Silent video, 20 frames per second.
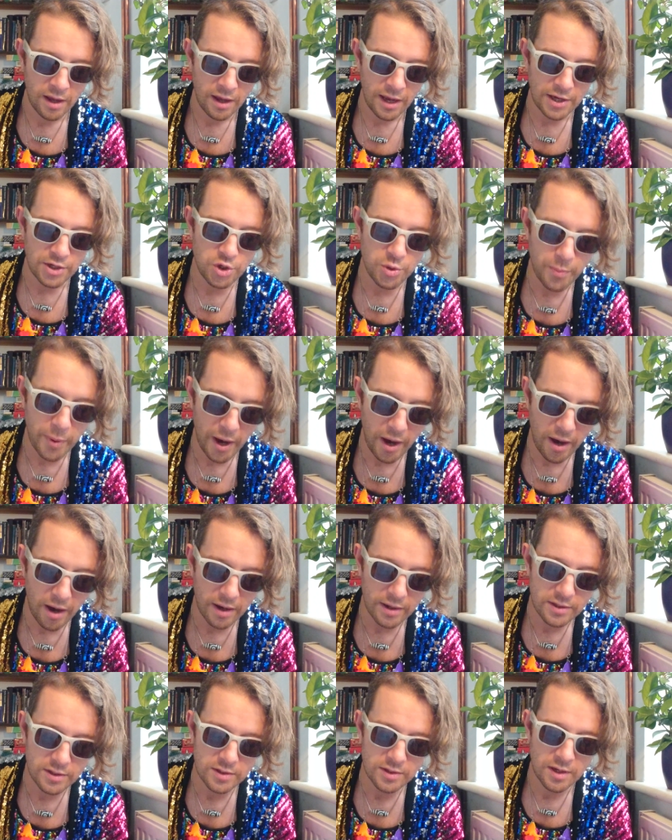As you
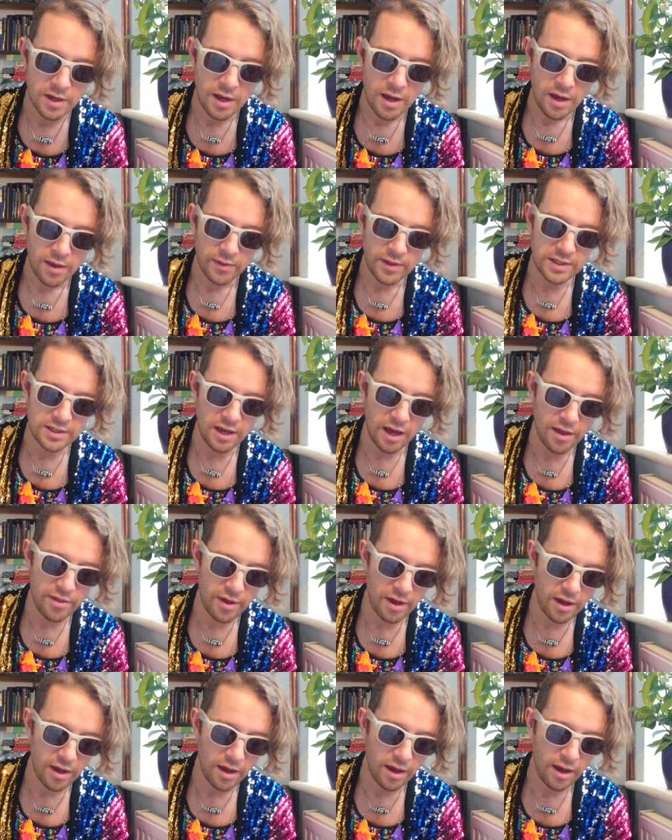pass, this
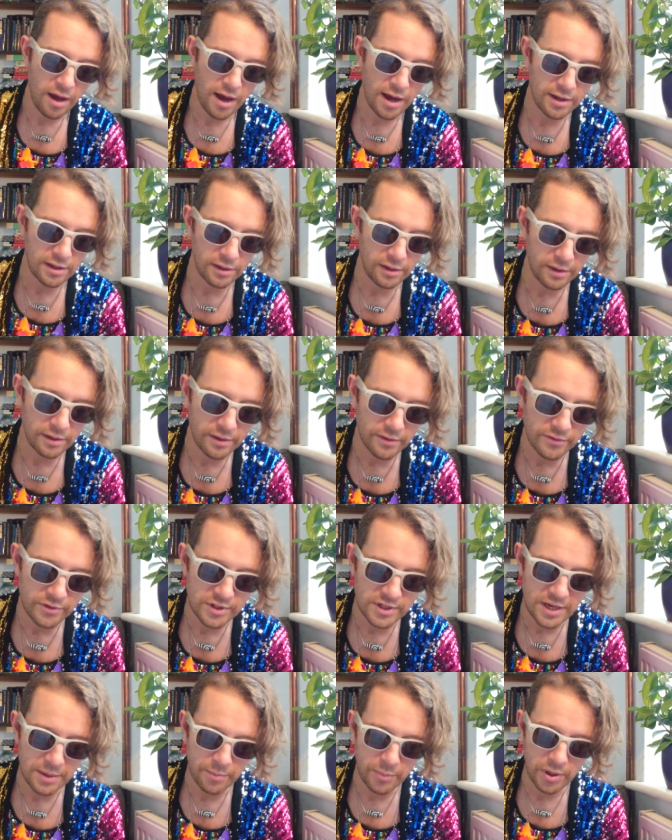other huddle of
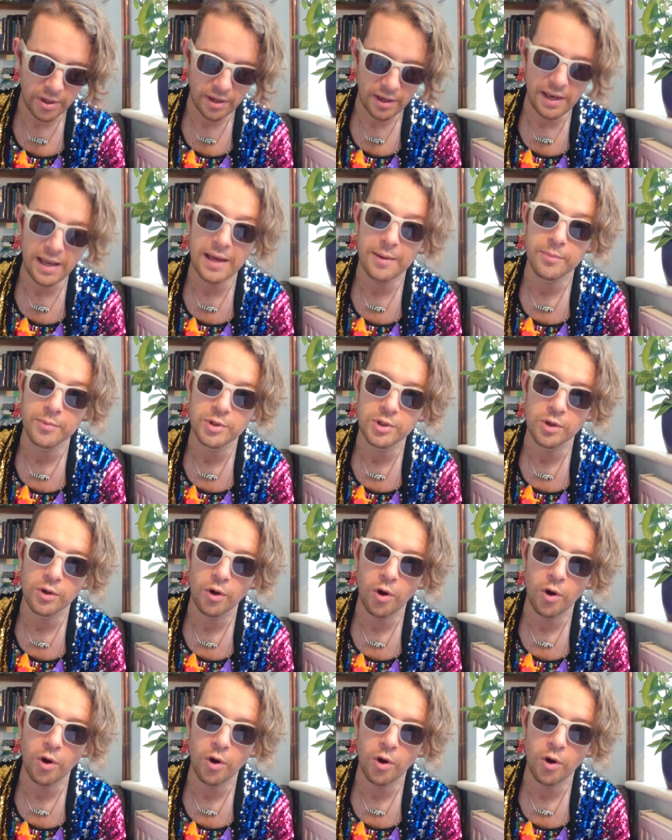zip-lipped,